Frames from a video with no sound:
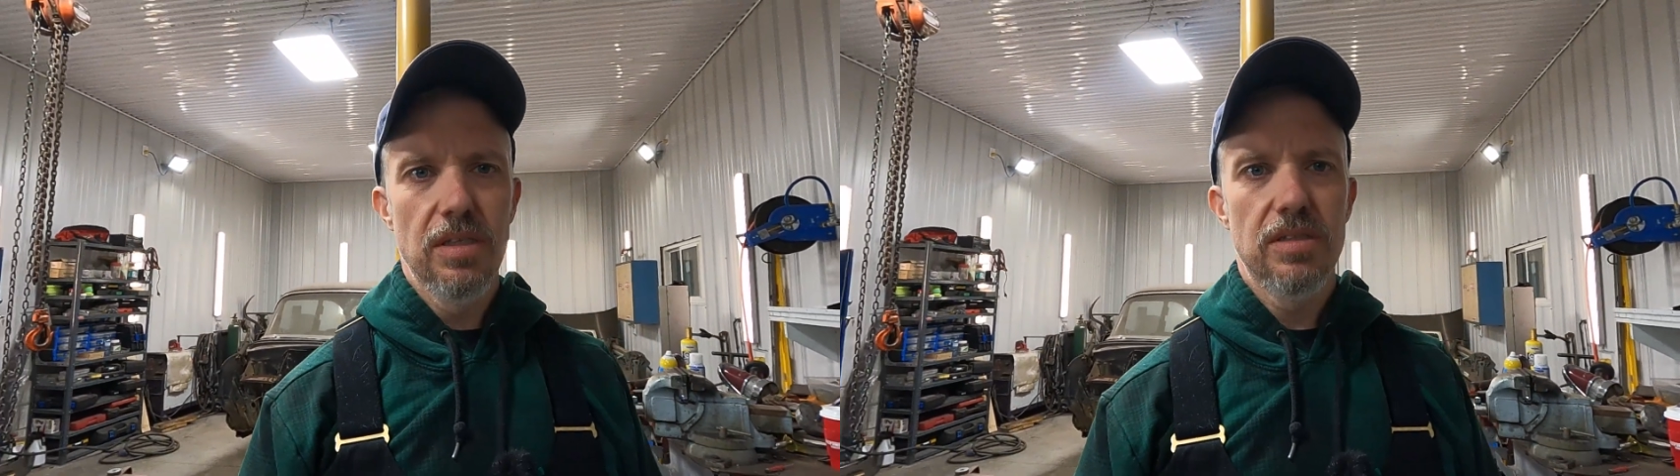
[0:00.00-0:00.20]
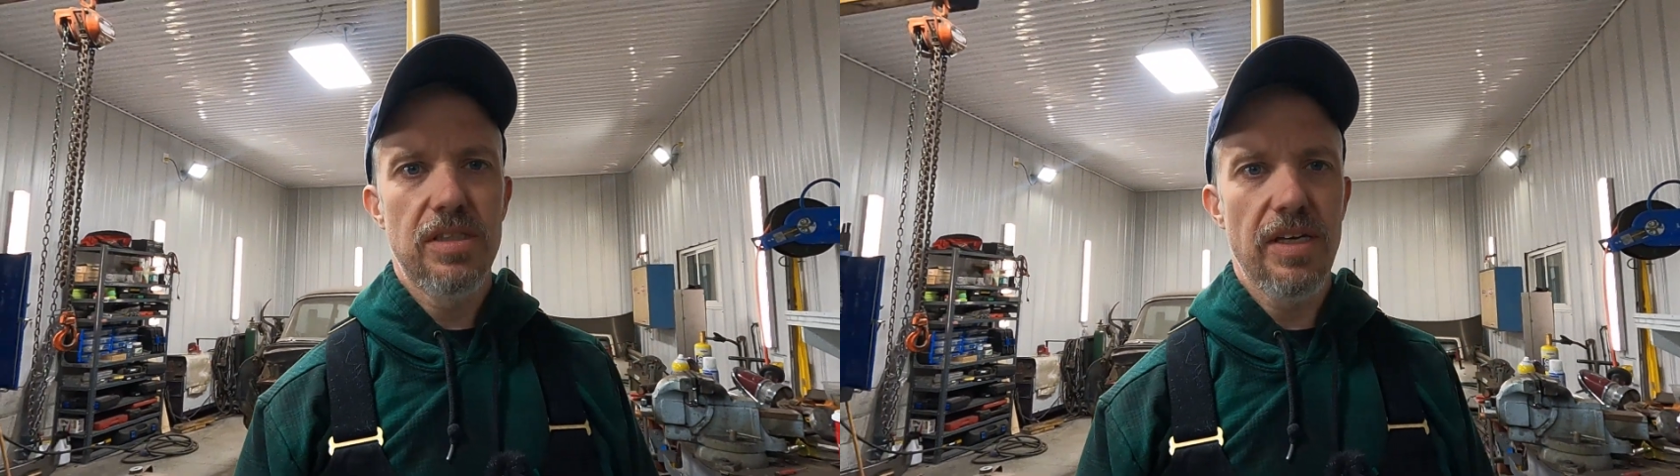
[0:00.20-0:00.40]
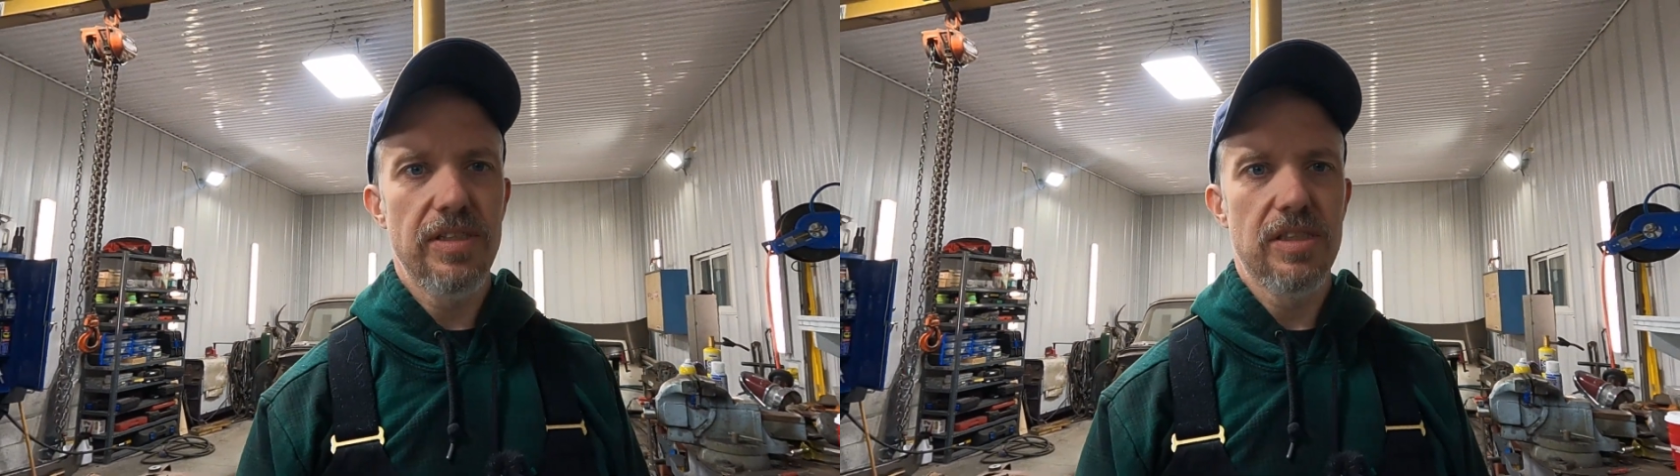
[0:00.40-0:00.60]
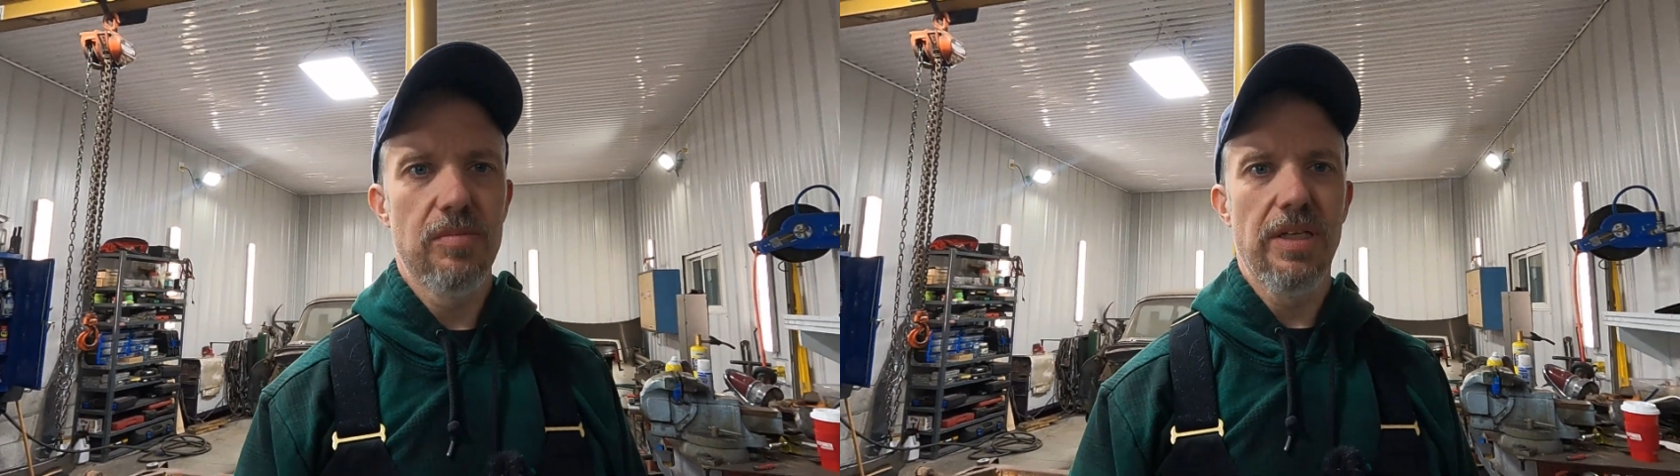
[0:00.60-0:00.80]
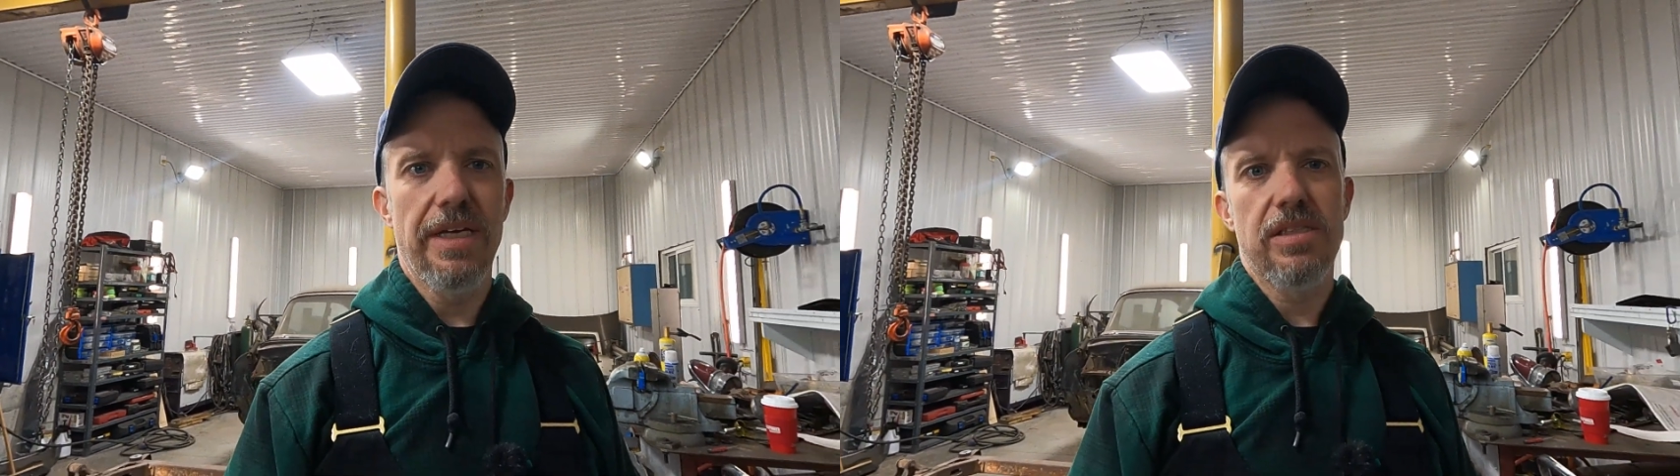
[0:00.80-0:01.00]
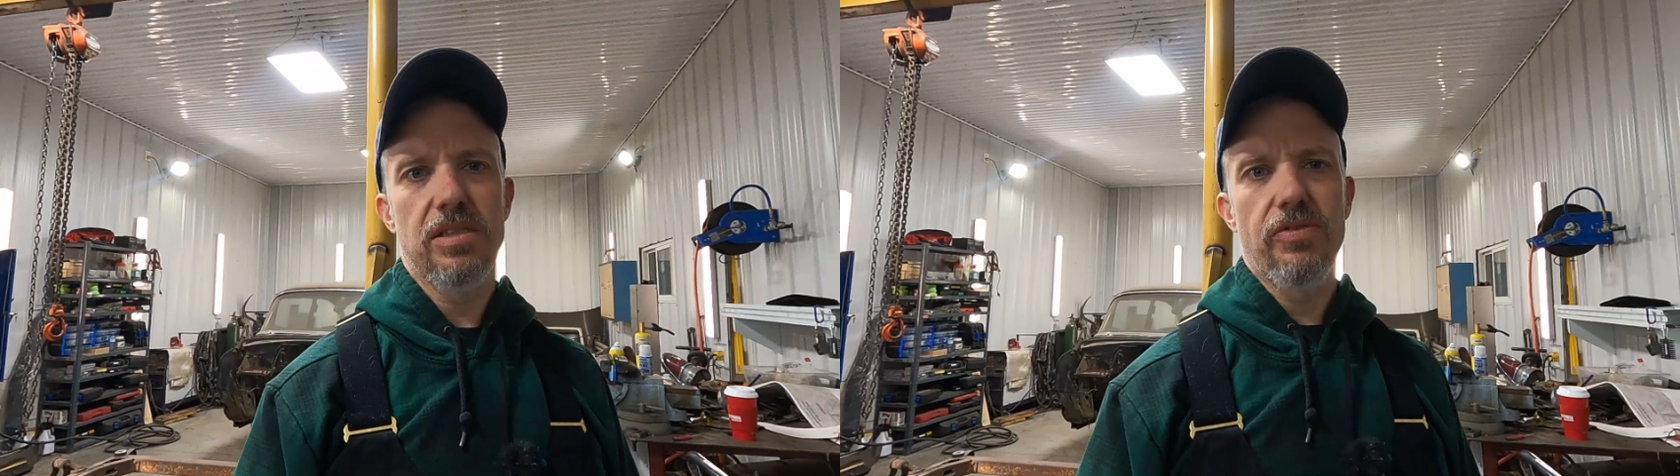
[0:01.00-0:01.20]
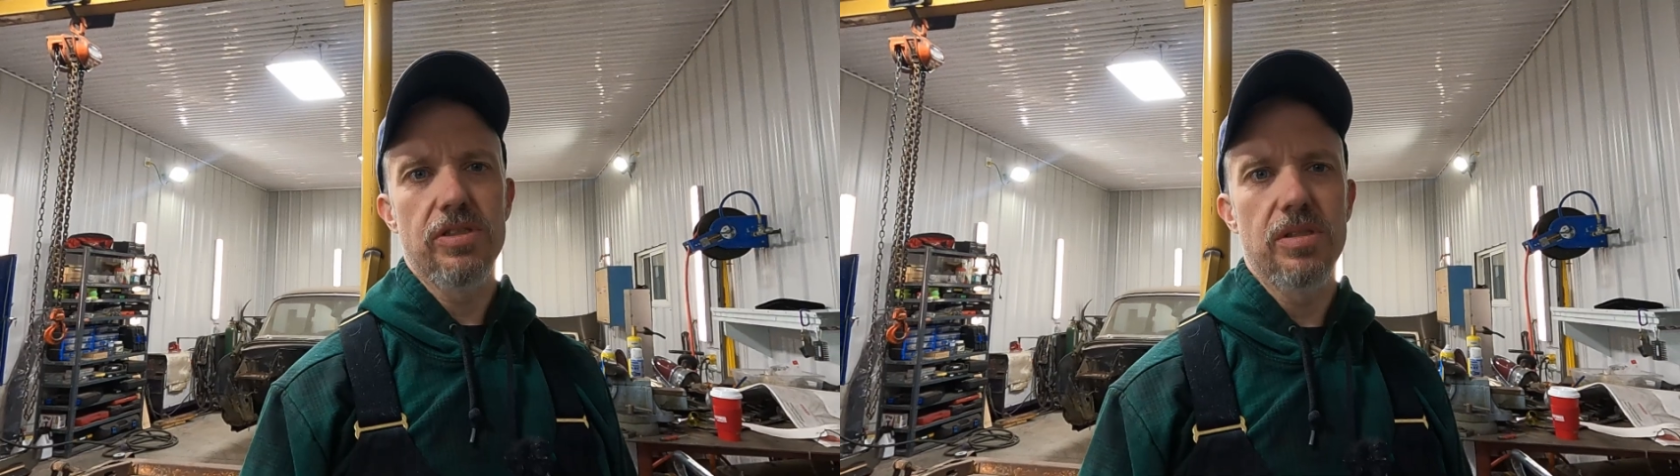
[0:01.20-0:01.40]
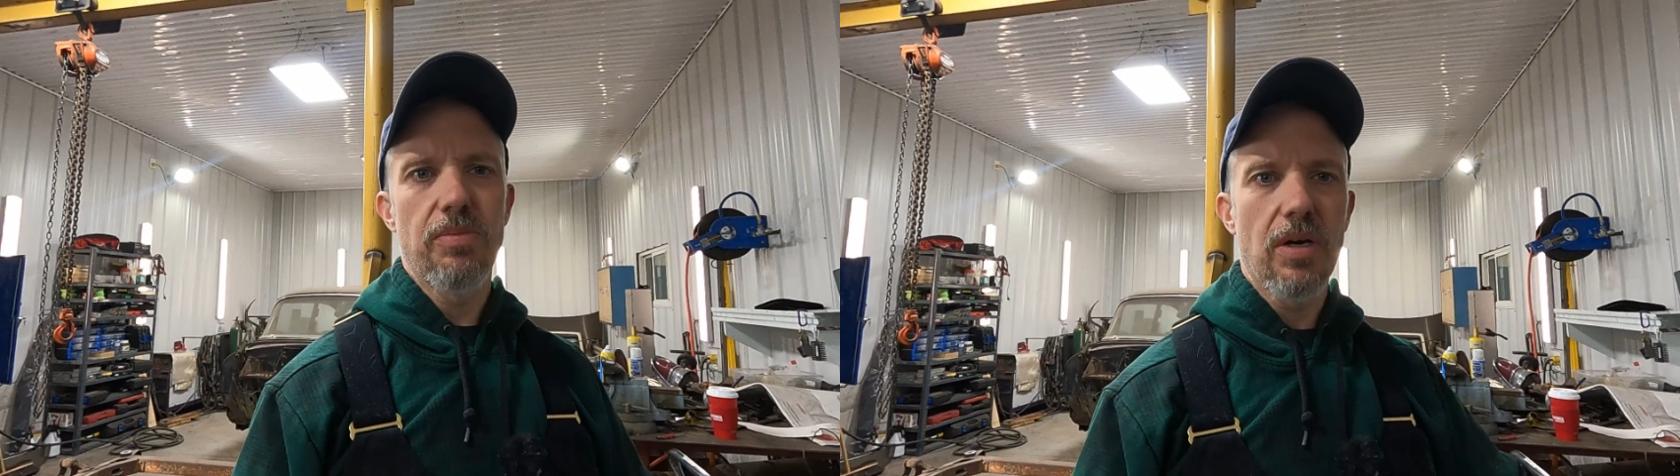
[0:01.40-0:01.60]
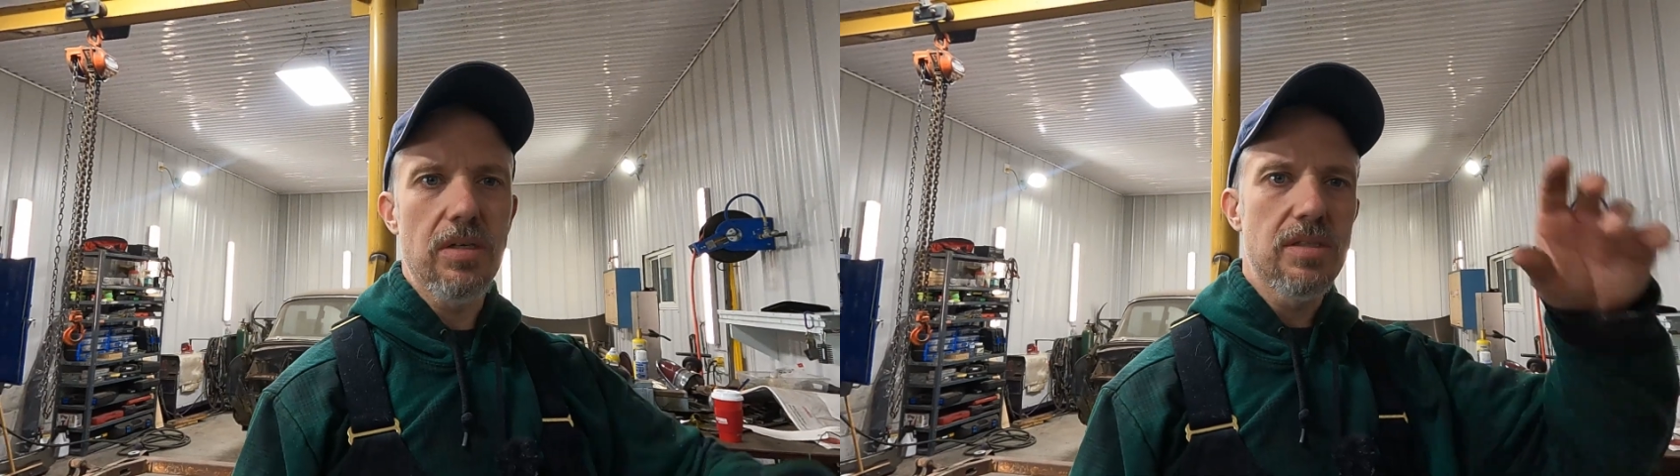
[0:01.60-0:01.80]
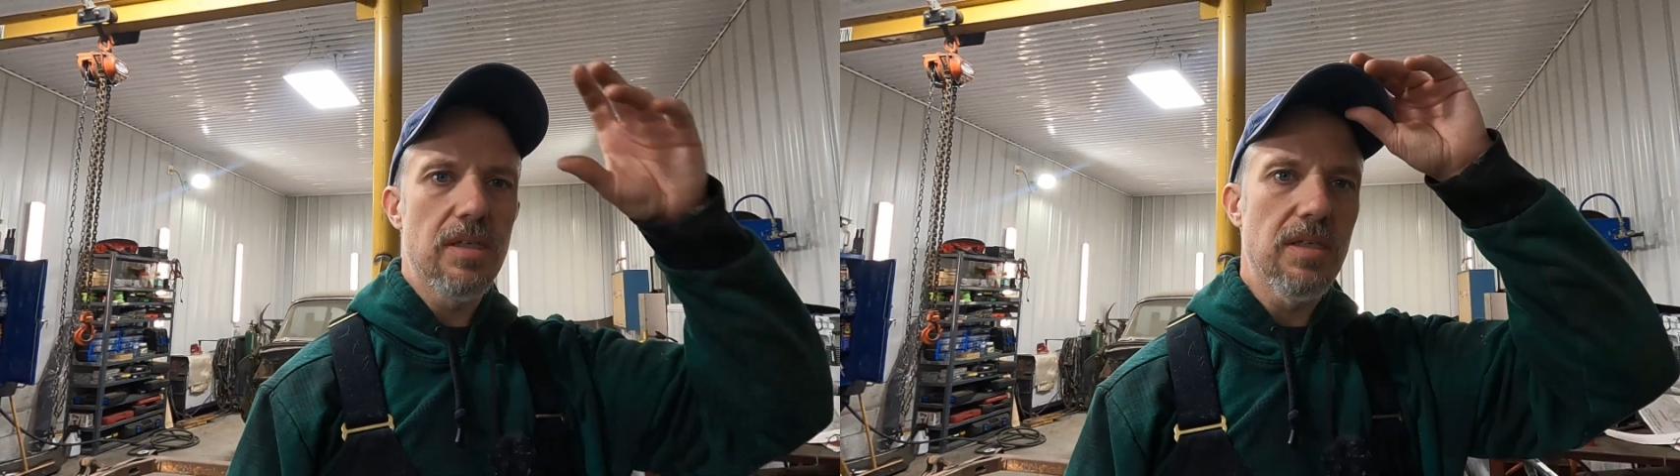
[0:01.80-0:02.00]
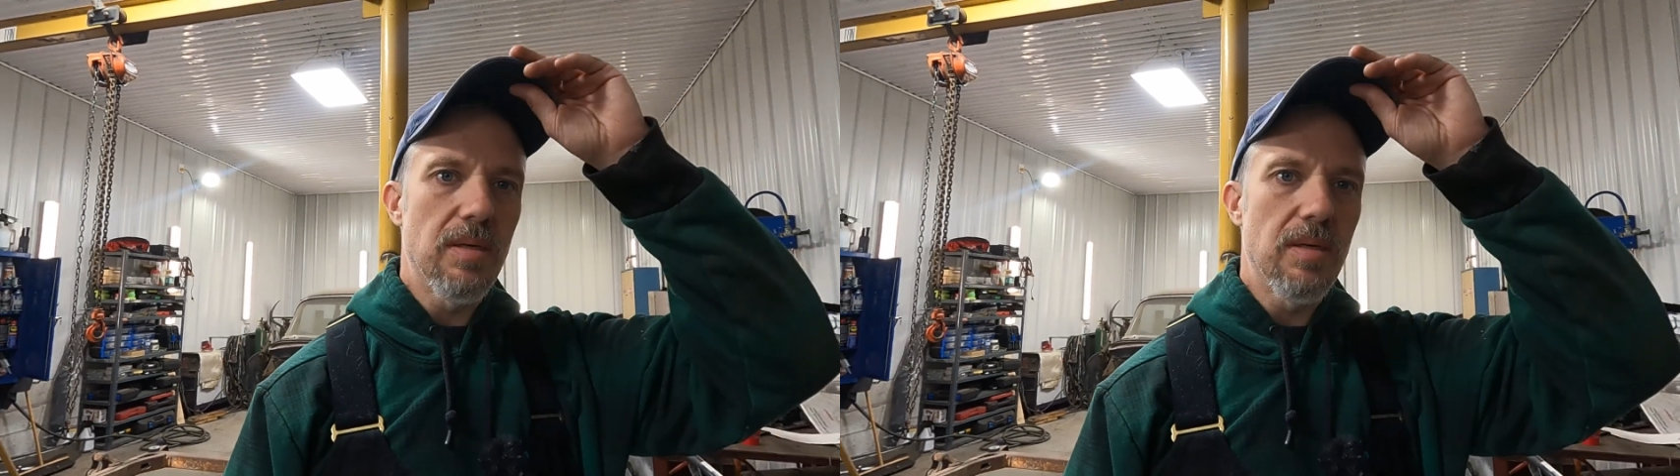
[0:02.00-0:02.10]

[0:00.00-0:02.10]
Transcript: saving some links for some parts that I'm